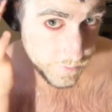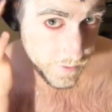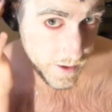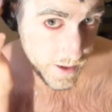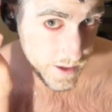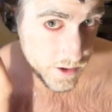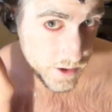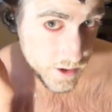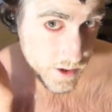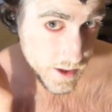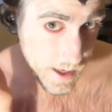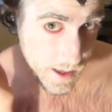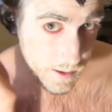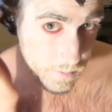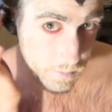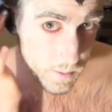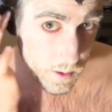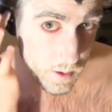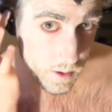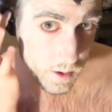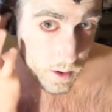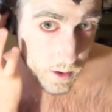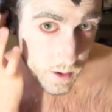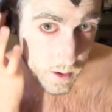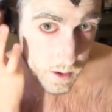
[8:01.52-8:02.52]
face shape
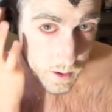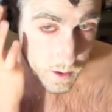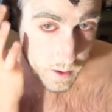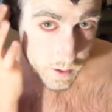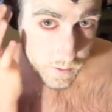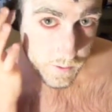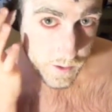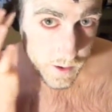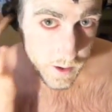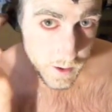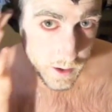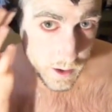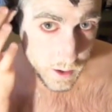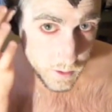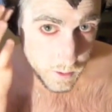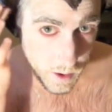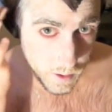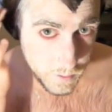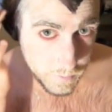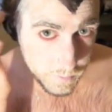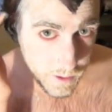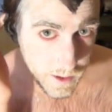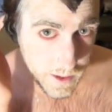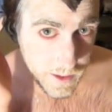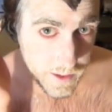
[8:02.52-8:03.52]
that you
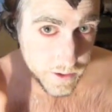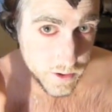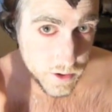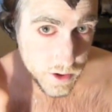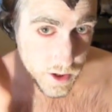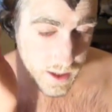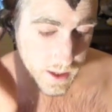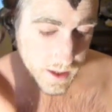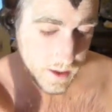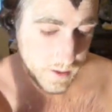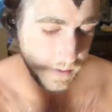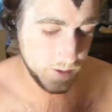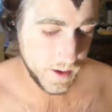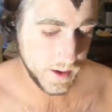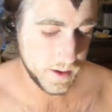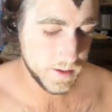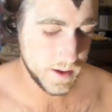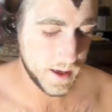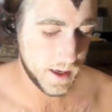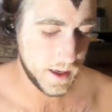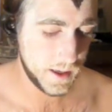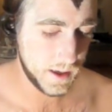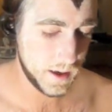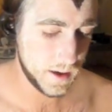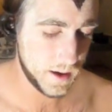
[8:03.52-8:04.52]
don't really achieve in
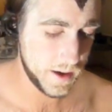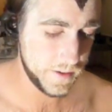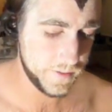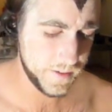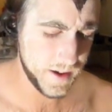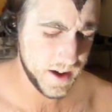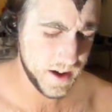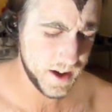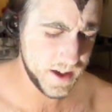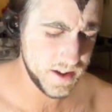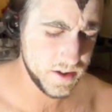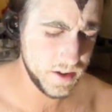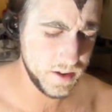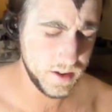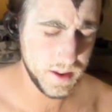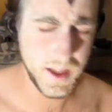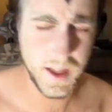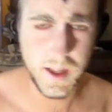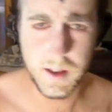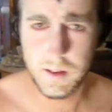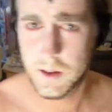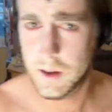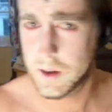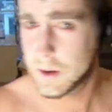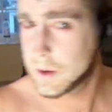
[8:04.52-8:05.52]
daily life, and I do
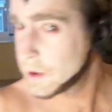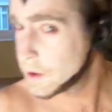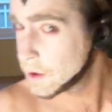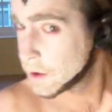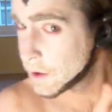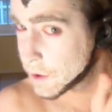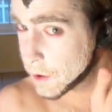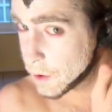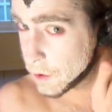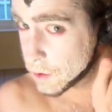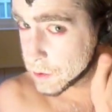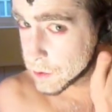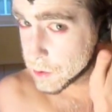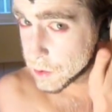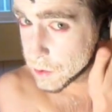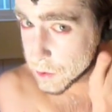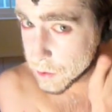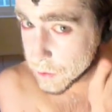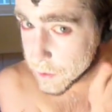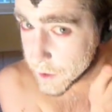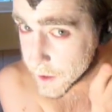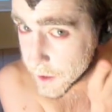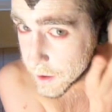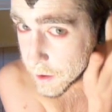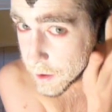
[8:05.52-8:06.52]
think that
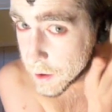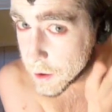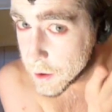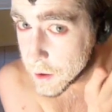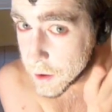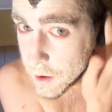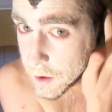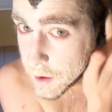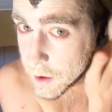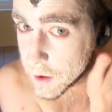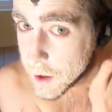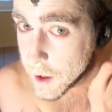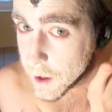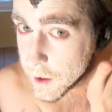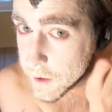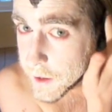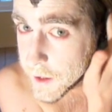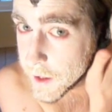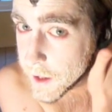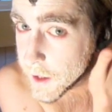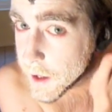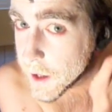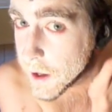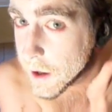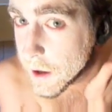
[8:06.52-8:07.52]
contouring and
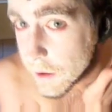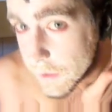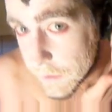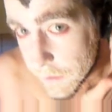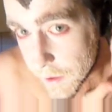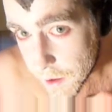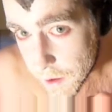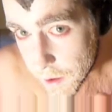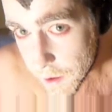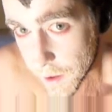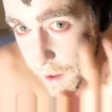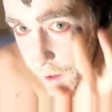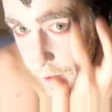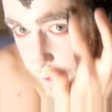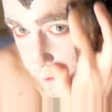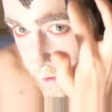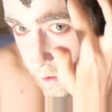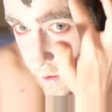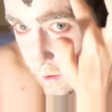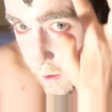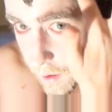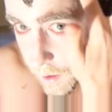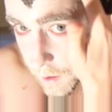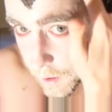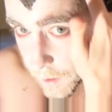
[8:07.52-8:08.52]
ear colouring can,
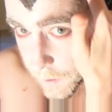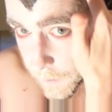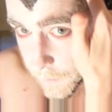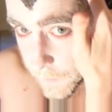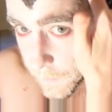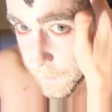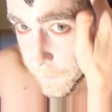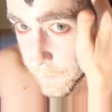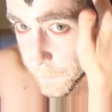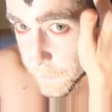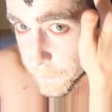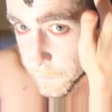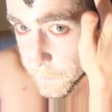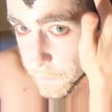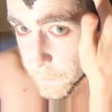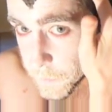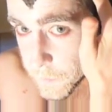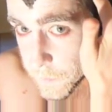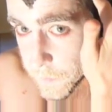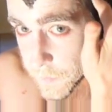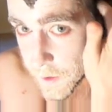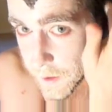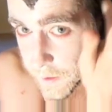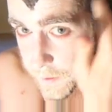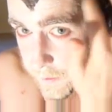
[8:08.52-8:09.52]

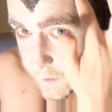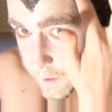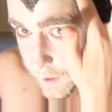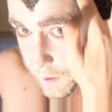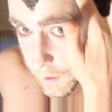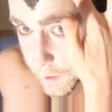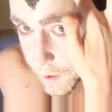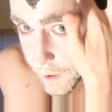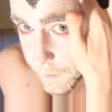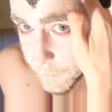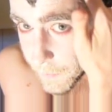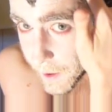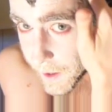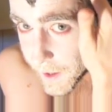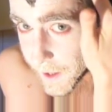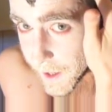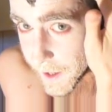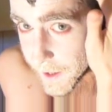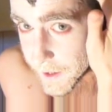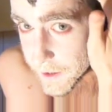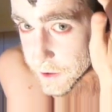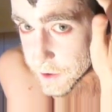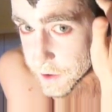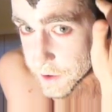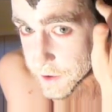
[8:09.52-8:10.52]
so I might
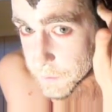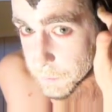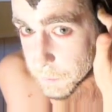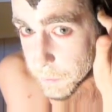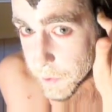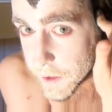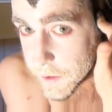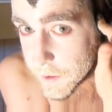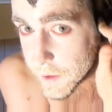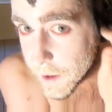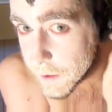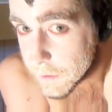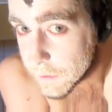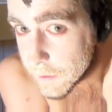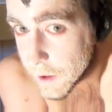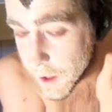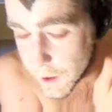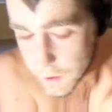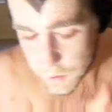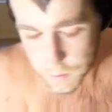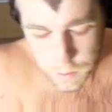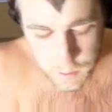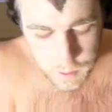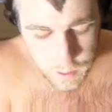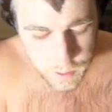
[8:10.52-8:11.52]
actually just bring that
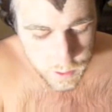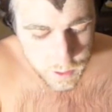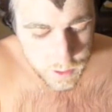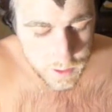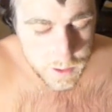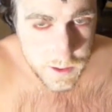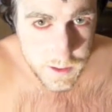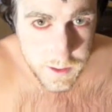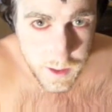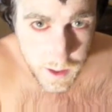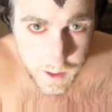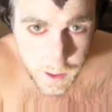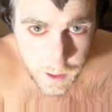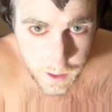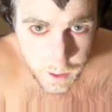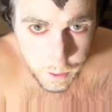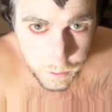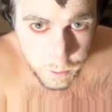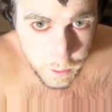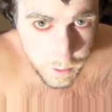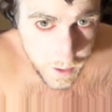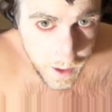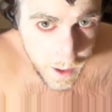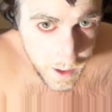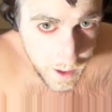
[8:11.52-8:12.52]
round just slightly
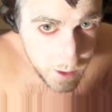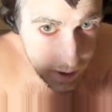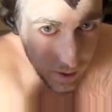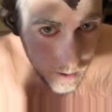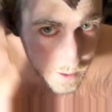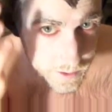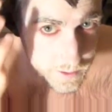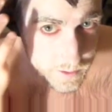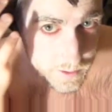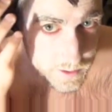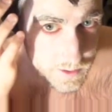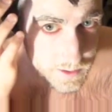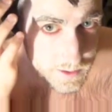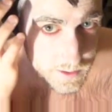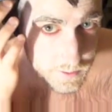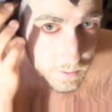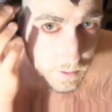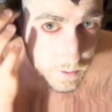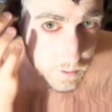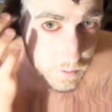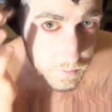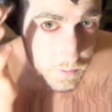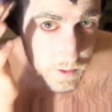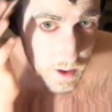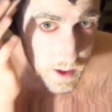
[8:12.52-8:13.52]
through the hairline, just
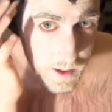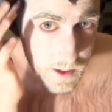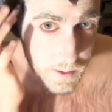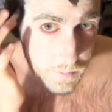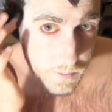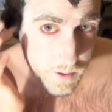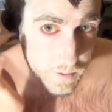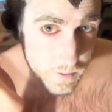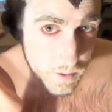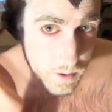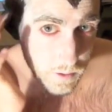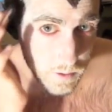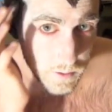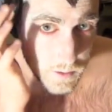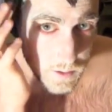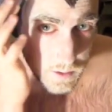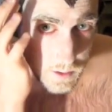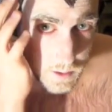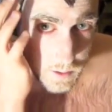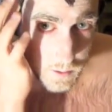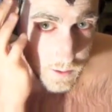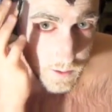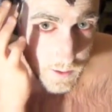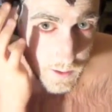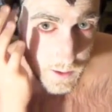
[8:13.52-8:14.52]
a tiny bit of
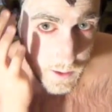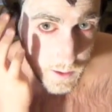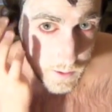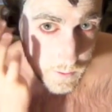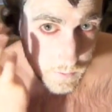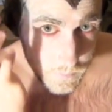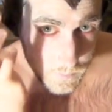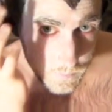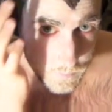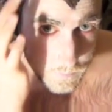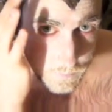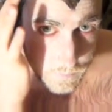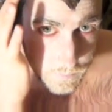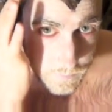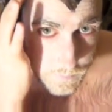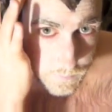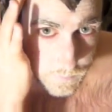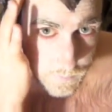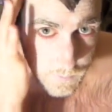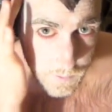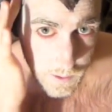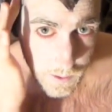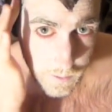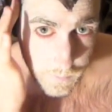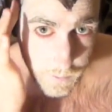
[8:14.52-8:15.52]
continuity.
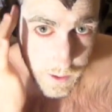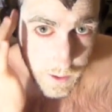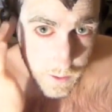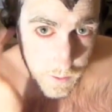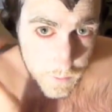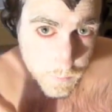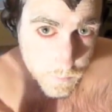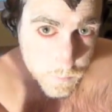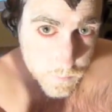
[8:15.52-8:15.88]
There we go.